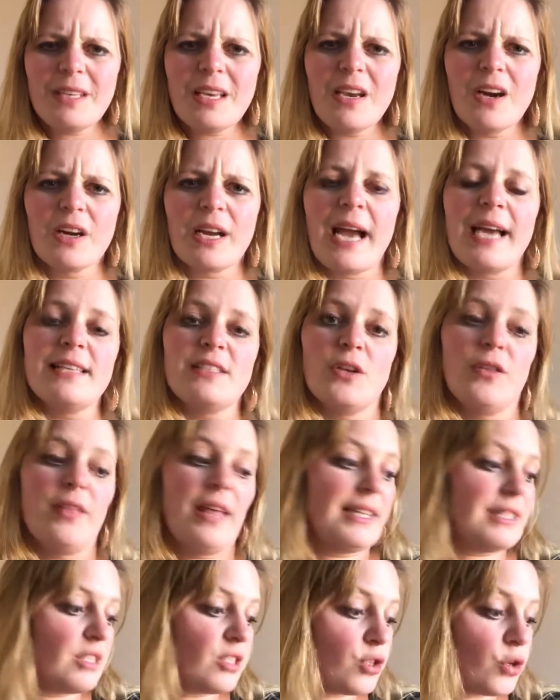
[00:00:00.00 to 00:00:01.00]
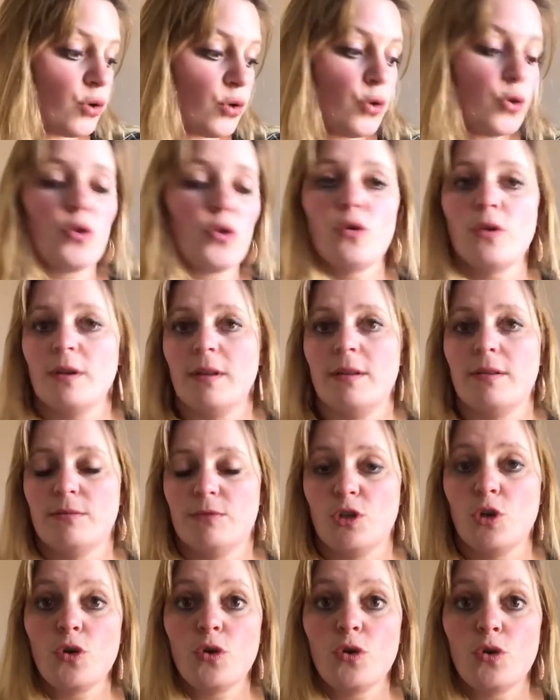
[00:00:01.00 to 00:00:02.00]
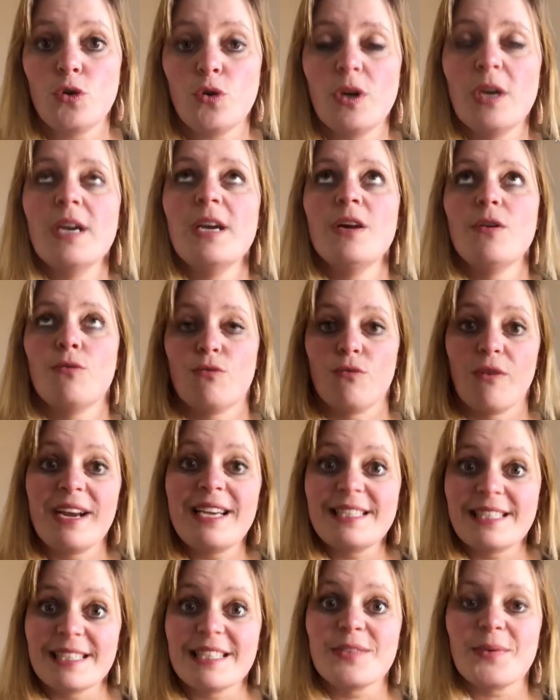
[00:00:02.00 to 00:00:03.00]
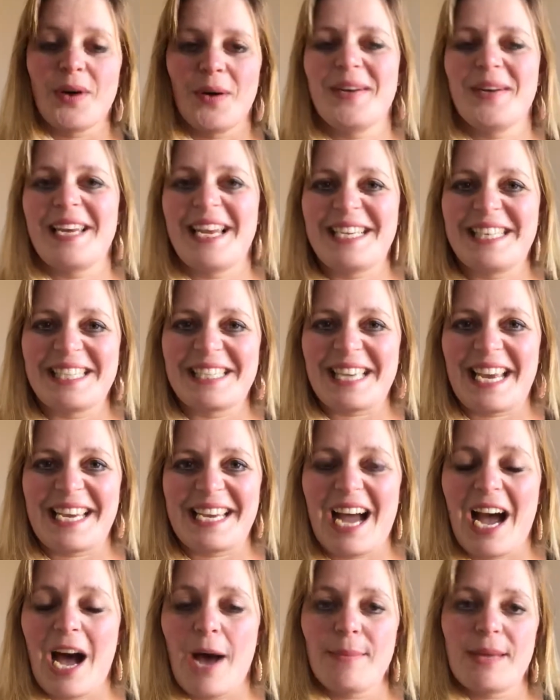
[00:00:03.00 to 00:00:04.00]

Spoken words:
Okay, so that's two reasons why we need to stay calm.